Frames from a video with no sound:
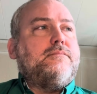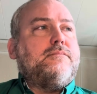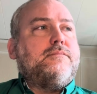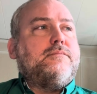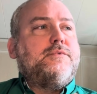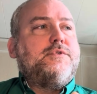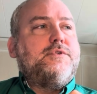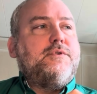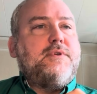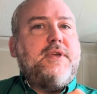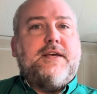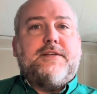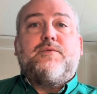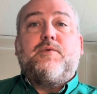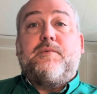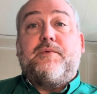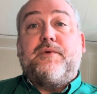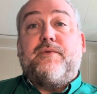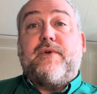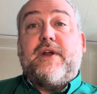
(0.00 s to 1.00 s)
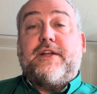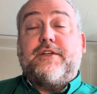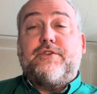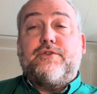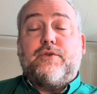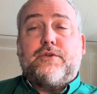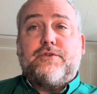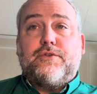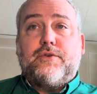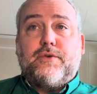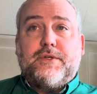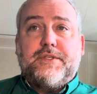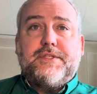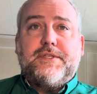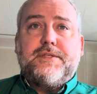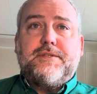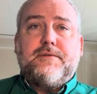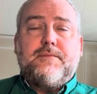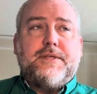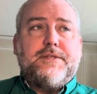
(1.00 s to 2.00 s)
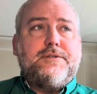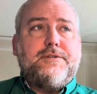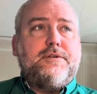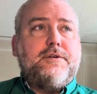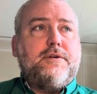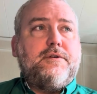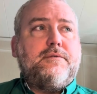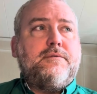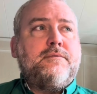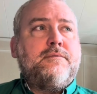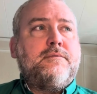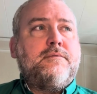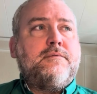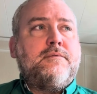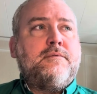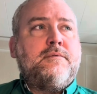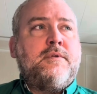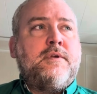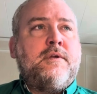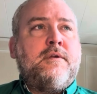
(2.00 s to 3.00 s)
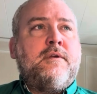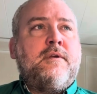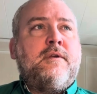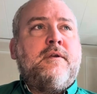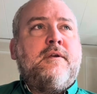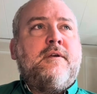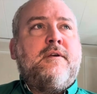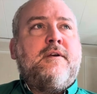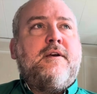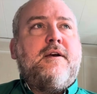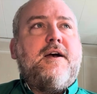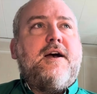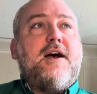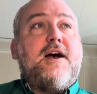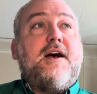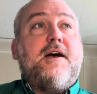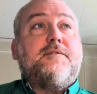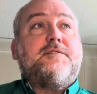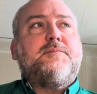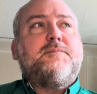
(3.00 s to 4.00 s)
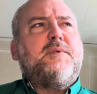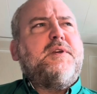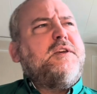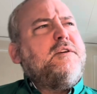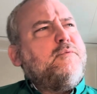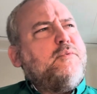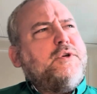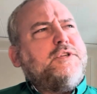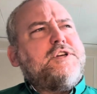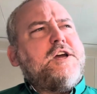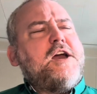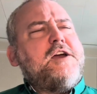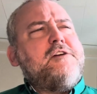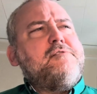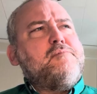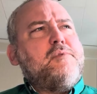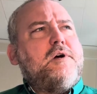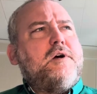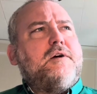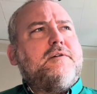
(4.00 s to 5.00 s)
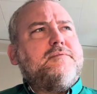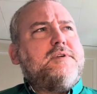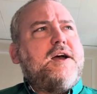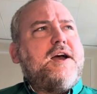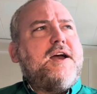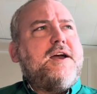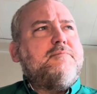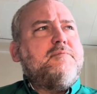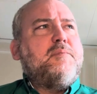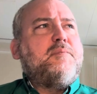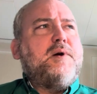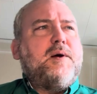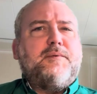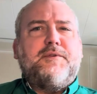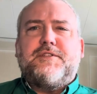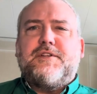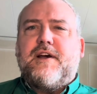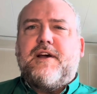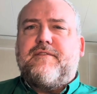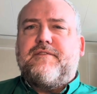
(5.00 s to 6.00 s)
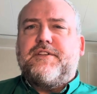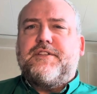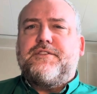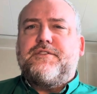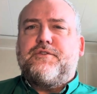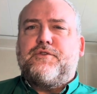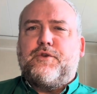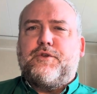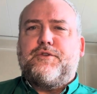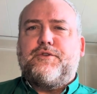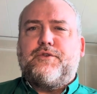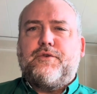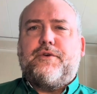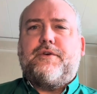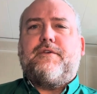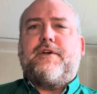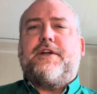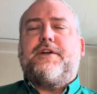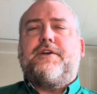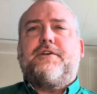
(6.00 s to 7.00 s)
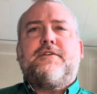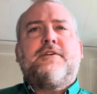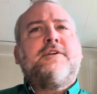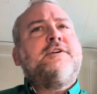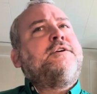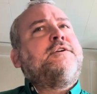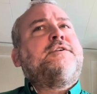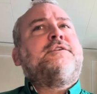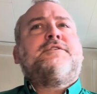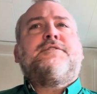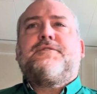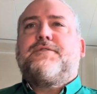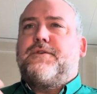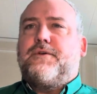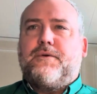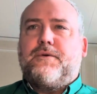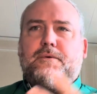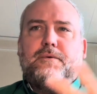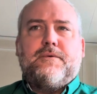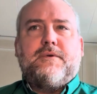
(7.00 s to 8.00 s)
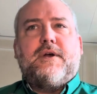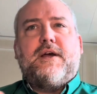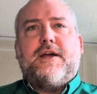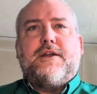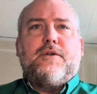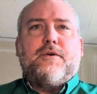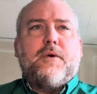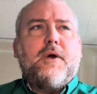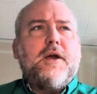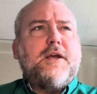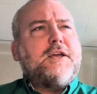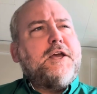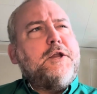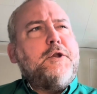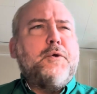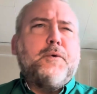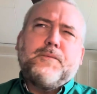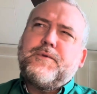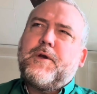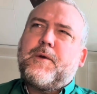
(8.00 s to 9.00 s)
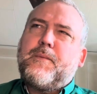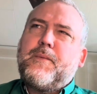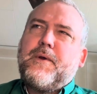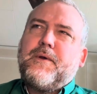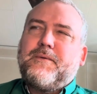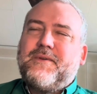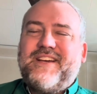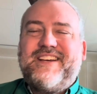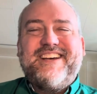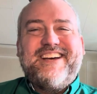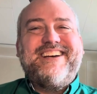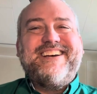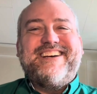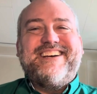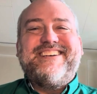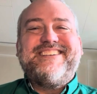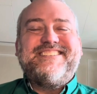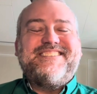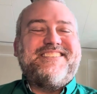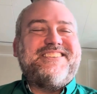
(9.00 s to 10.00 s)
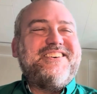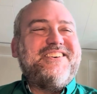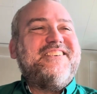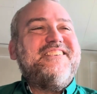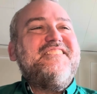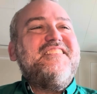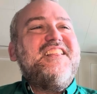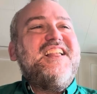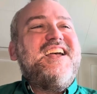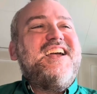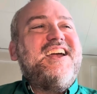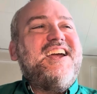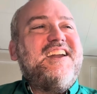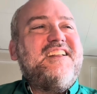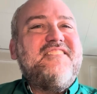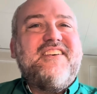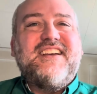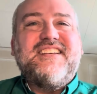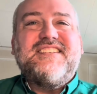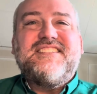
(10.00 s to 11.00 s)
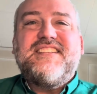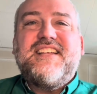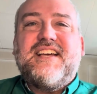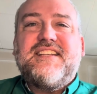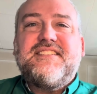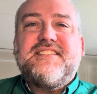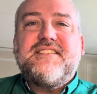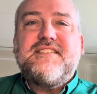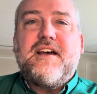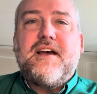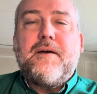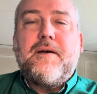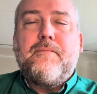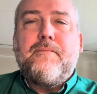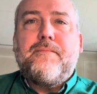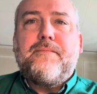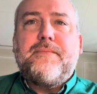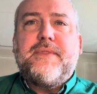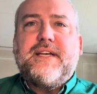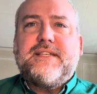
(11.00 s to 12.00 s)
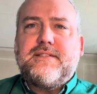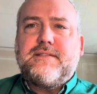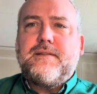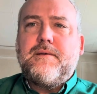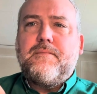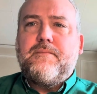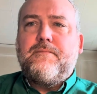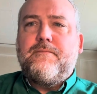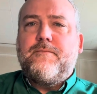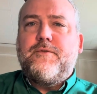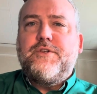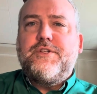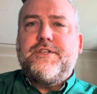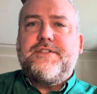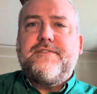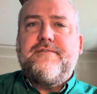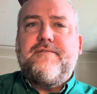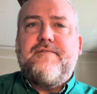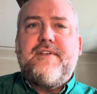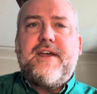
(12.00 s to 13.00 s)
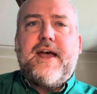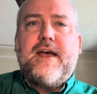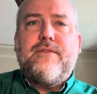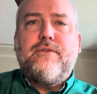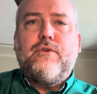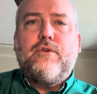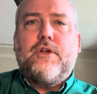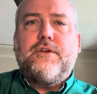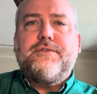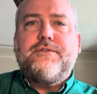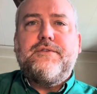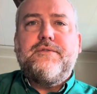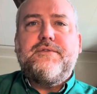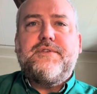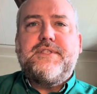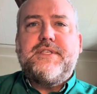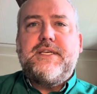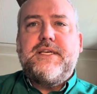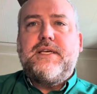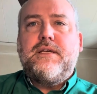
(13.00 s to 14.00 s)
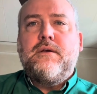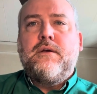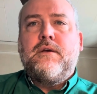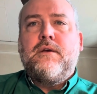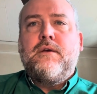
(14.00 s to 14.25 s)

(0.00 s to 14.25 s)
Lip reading: So yes, we'll be writing short stories this semester. Speaking of which, I'm a published novelist and short story writer, so I kind of know what I'm talking about. So anyways, that's the gist of that. You'll also see,